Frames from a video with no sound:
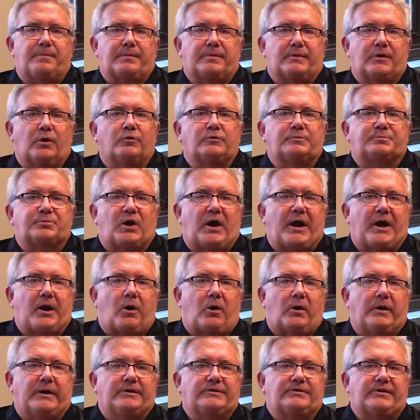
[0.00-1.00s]
those
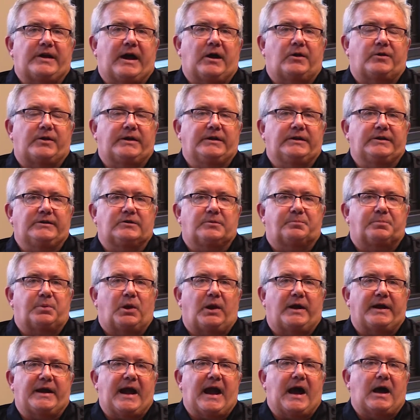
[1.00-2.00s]
priorities, how they need to
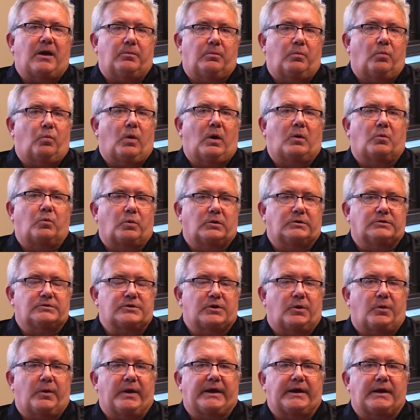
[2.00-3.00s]
play out, and what we're
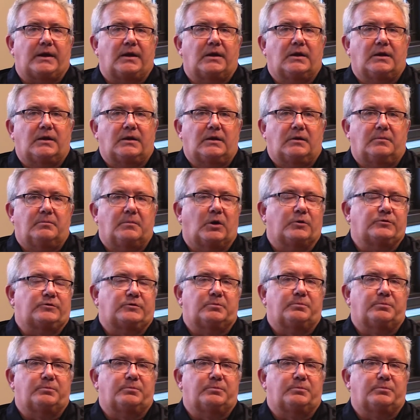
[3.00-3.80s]
doing. Most